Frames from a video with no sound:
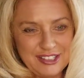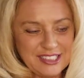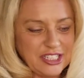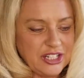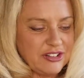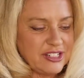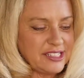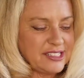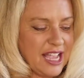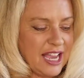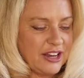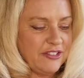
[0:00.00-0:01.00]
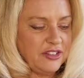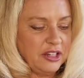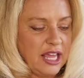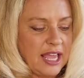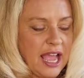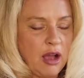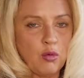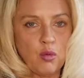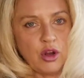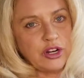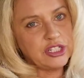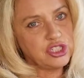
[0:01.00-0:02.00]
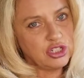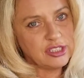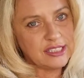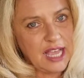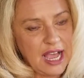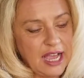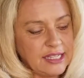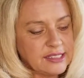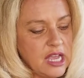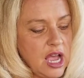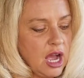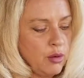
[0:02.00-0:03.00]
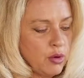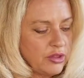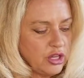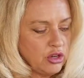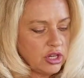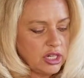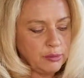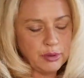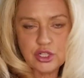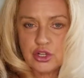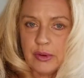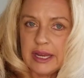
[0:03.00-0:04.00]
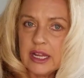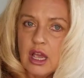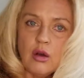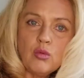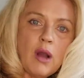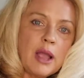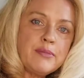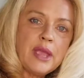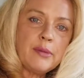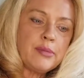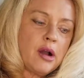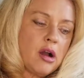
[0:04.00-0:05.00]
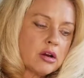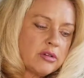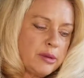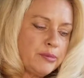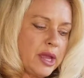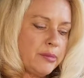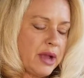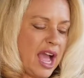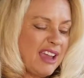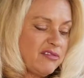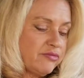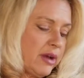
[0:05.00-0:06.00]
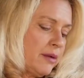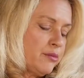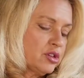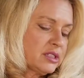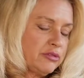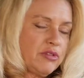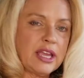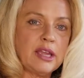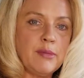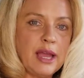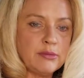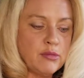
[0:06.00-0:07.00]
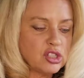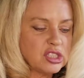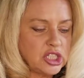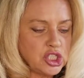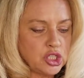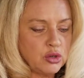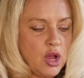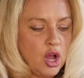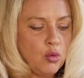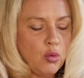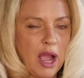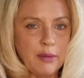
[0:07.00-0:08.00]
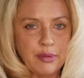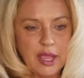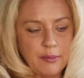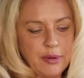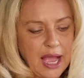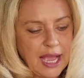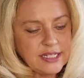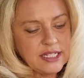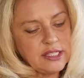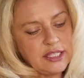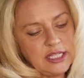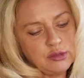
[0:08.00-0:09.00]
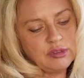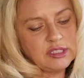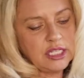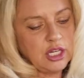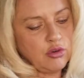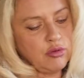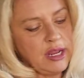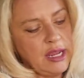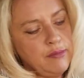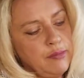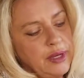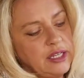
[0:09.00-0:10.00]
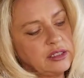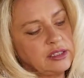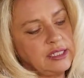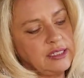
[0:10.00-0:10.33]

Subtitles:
your designer for layout what is your size and whether you're going to be doing white paper or cream paper. I mostly do white paper. I did these ones in cream because